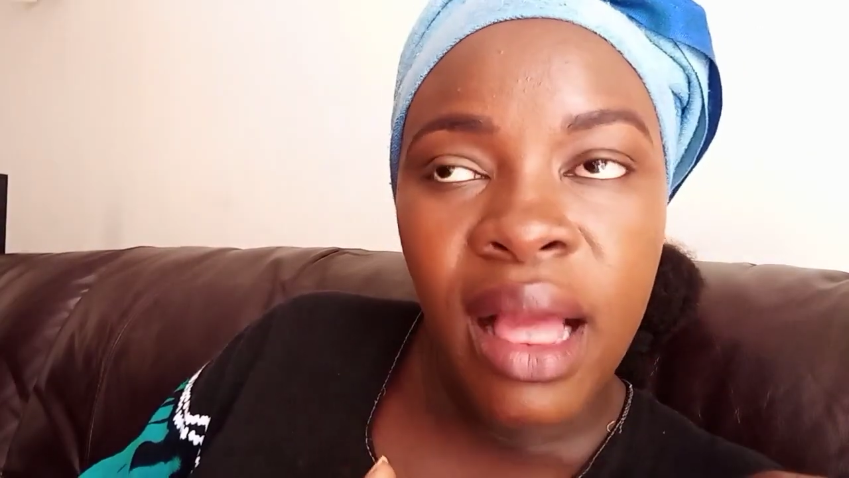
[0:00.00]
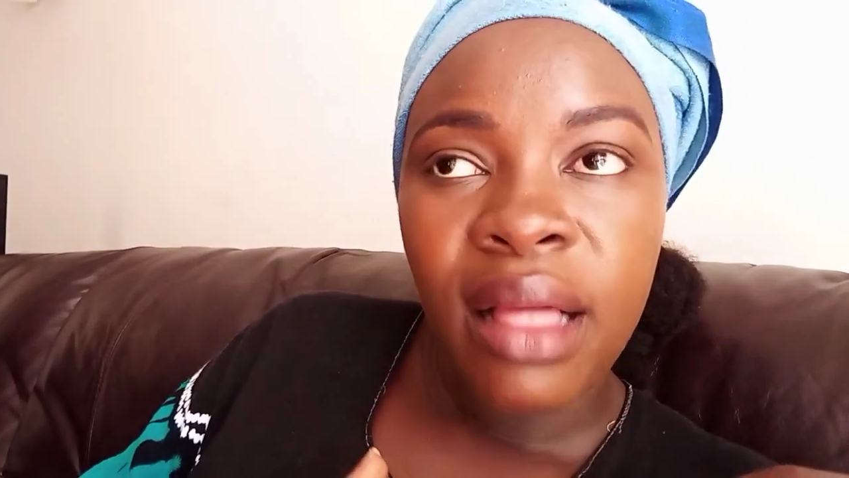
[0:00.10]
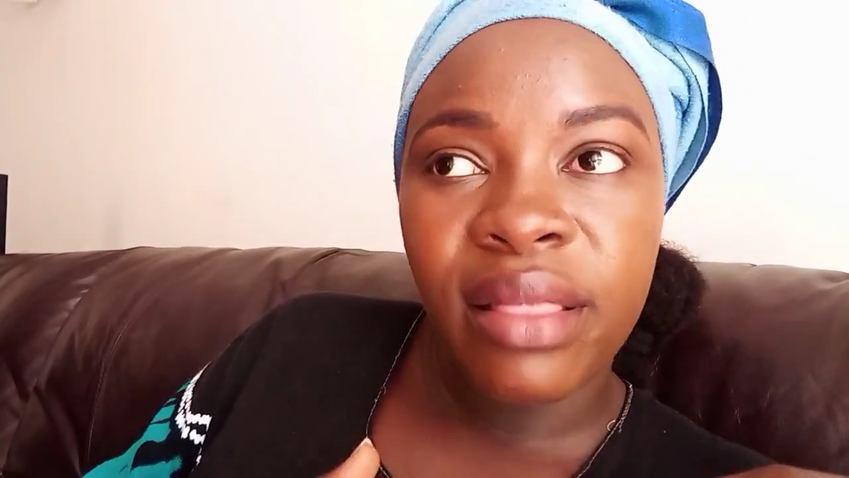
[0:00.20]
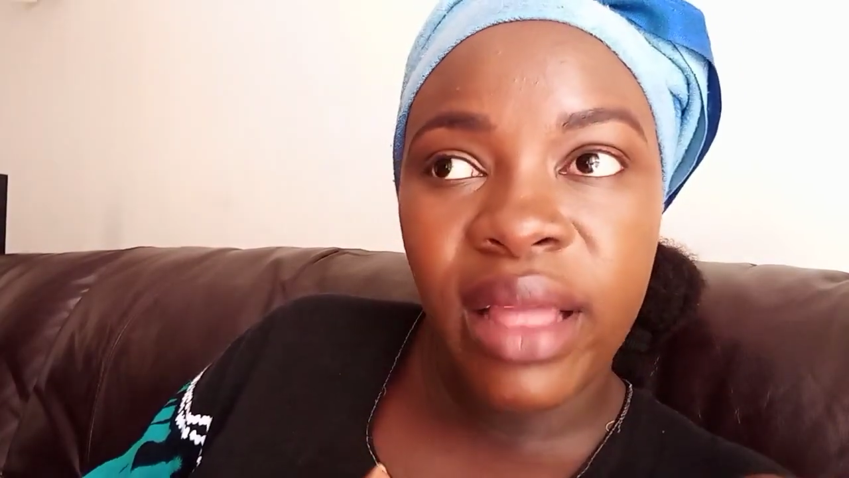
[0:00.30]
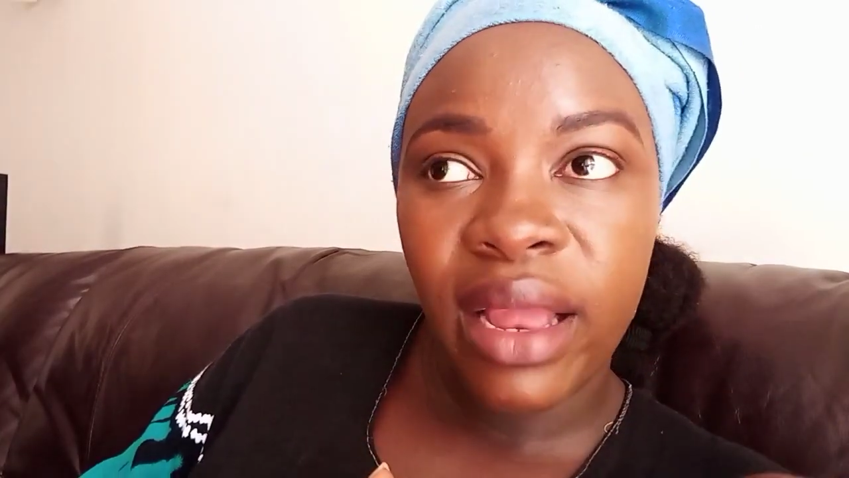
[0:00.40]

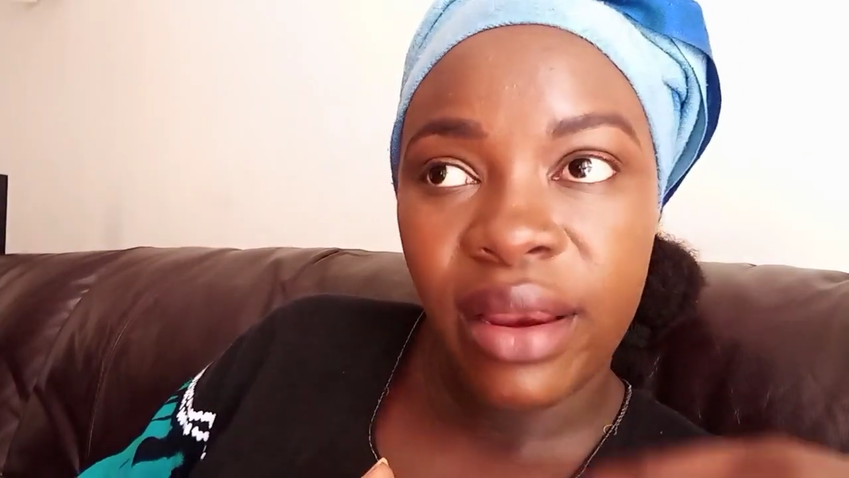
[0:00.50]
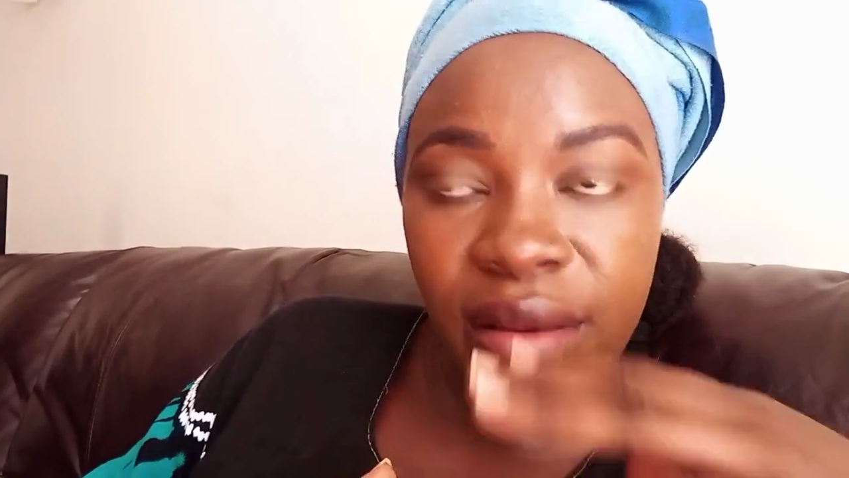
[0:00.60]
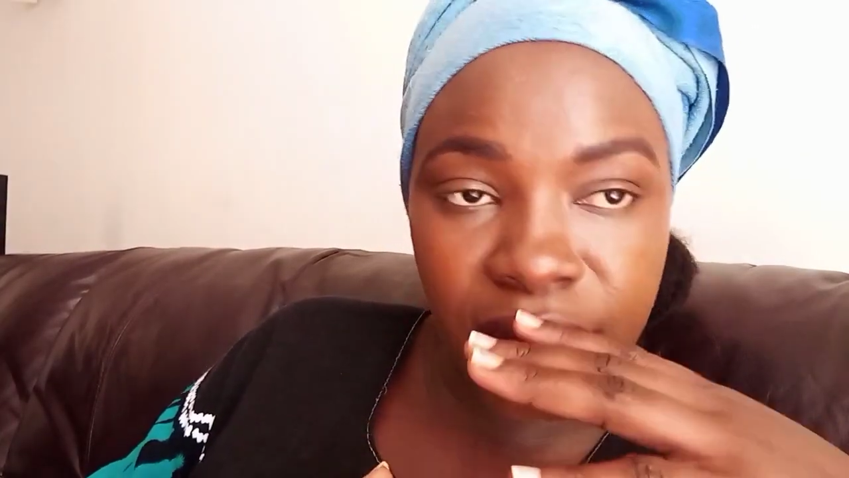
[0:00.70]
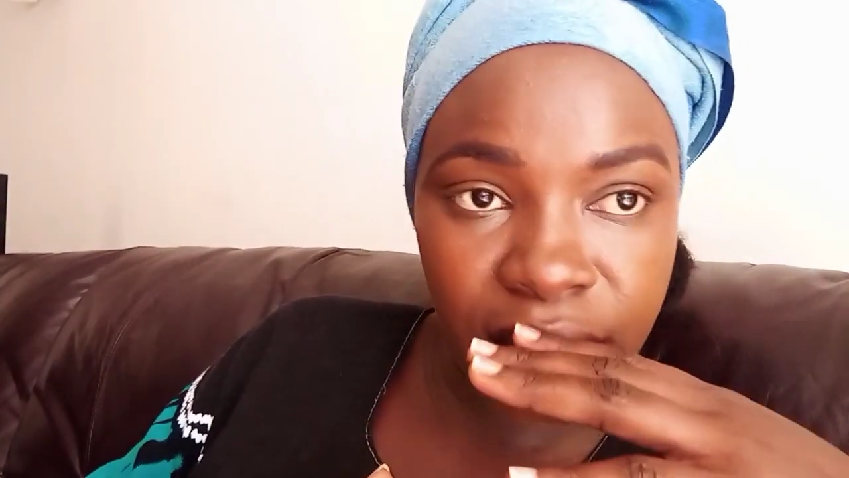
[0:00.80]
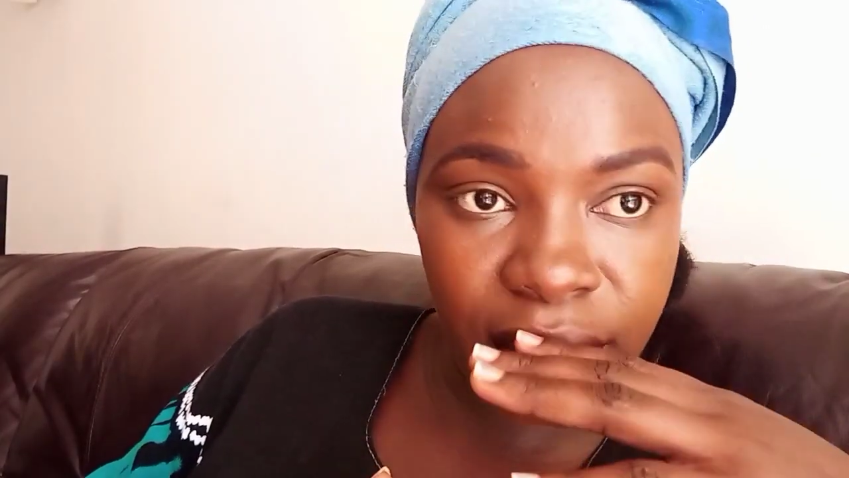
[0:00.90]
And then
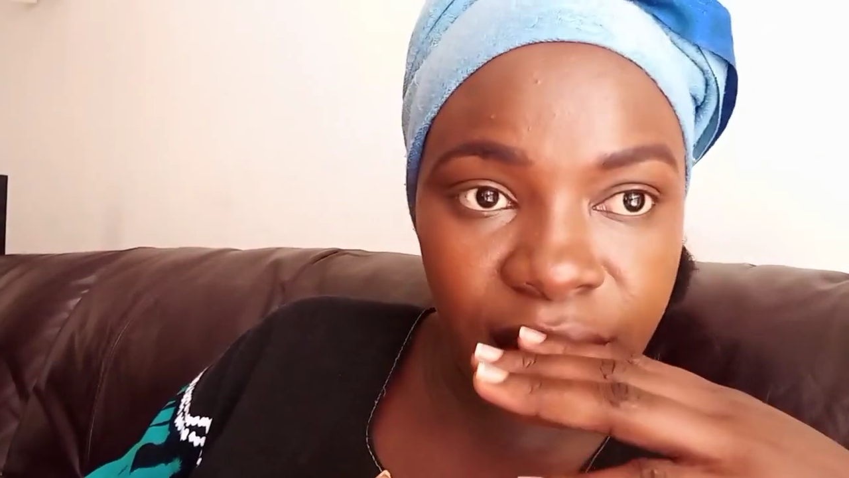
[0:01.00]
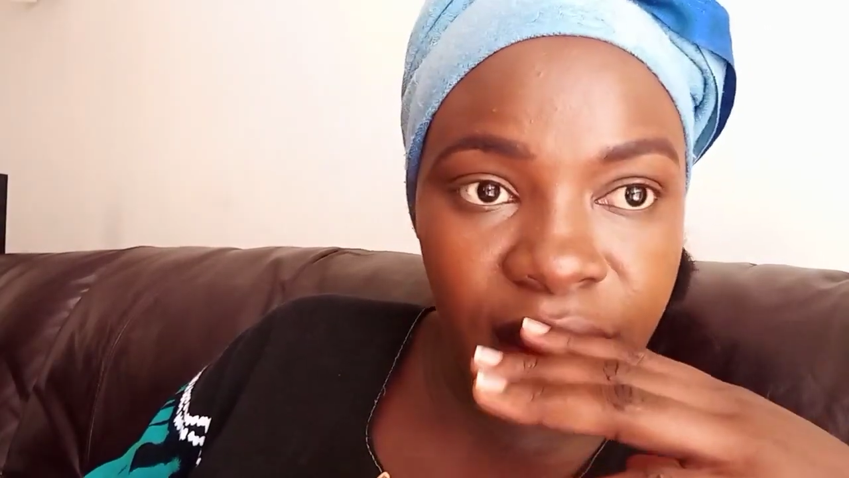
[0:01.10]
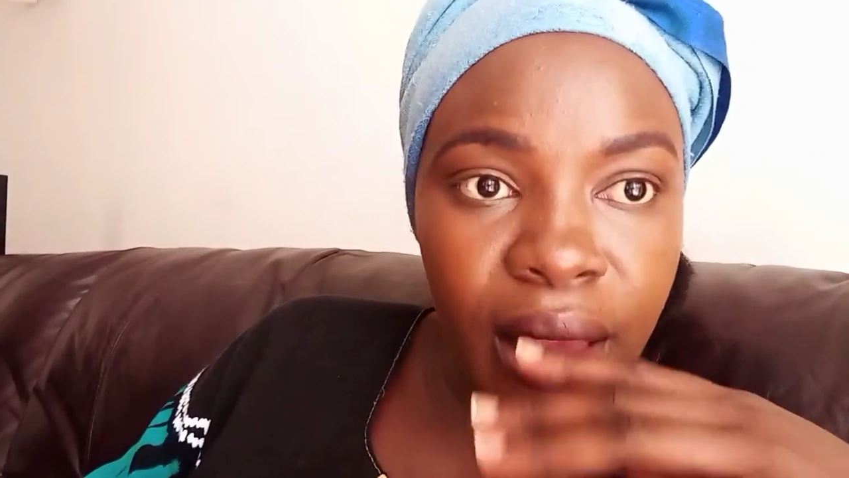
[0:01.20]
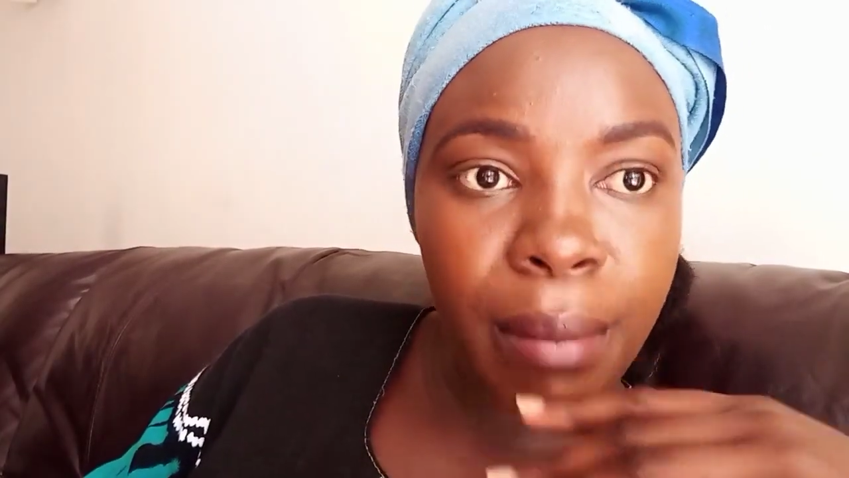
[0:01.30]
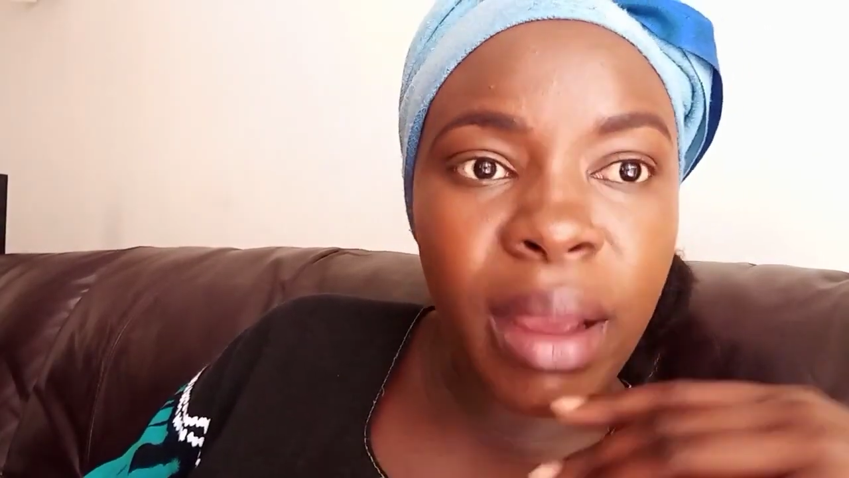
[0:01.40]

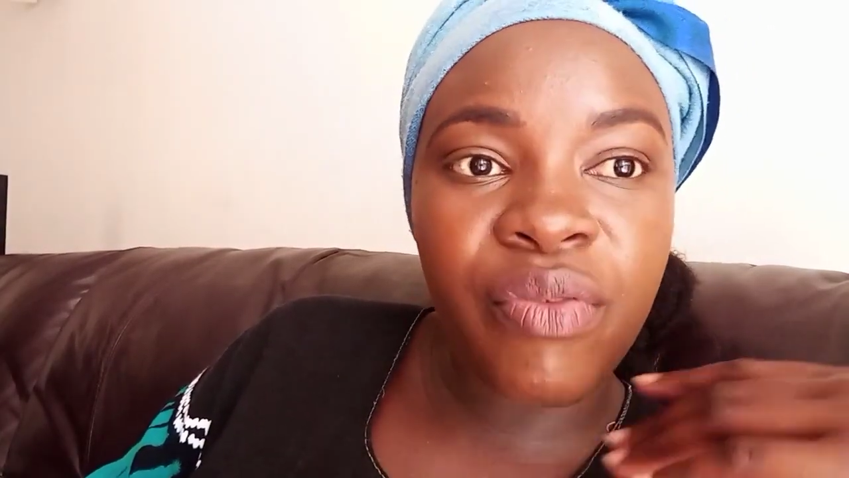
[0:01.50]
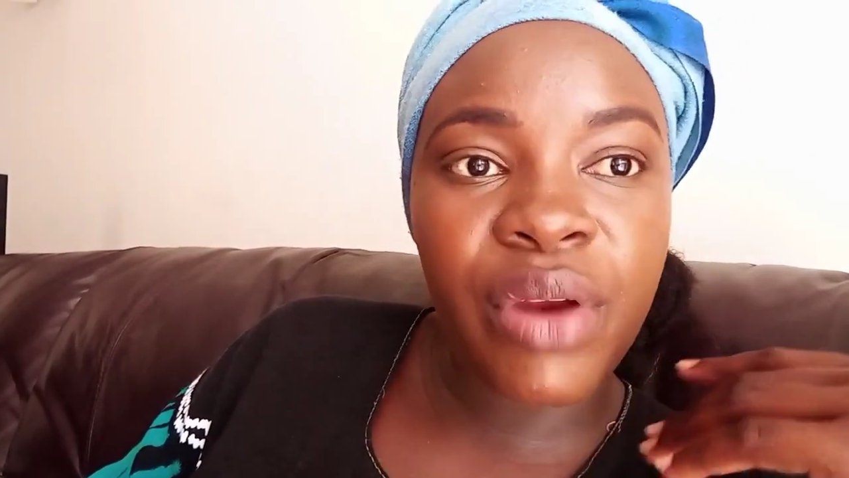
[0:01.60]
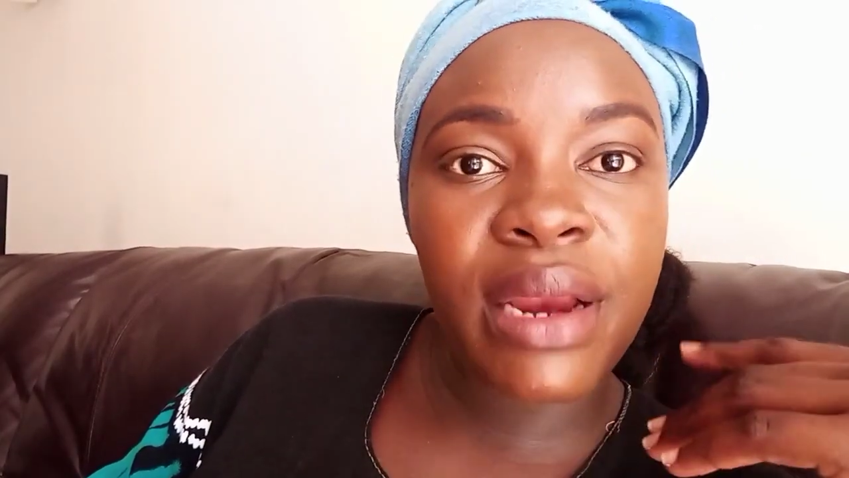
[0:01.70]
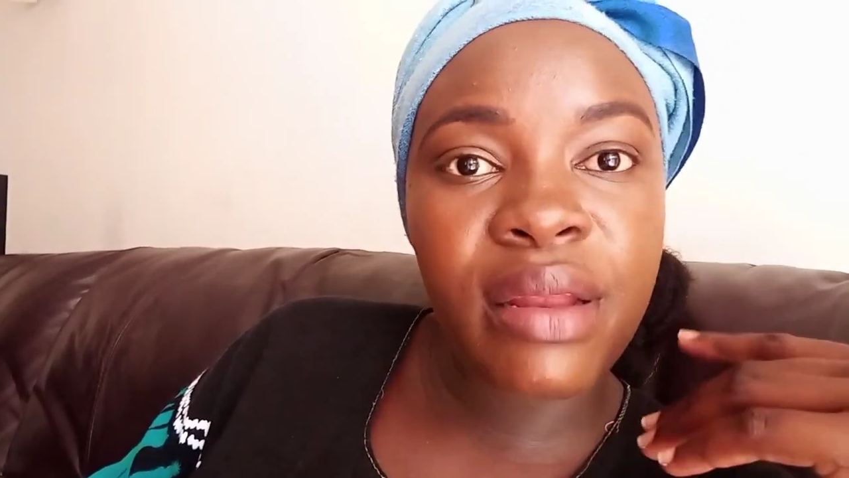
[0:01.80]
my friend